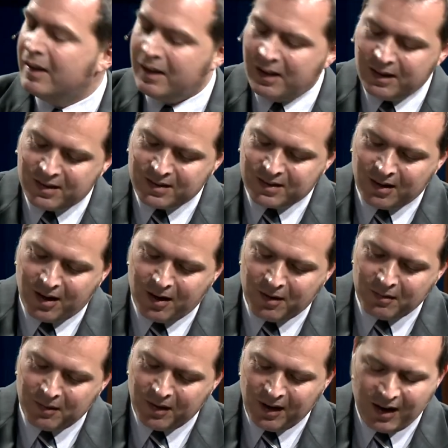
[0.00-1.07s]
It's
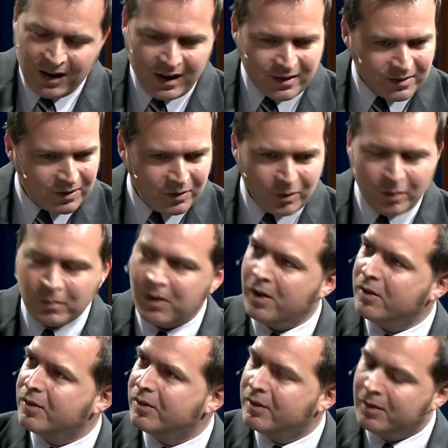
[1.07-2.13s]

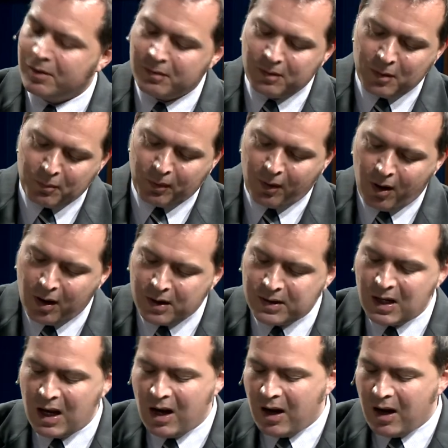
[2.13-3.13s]
applied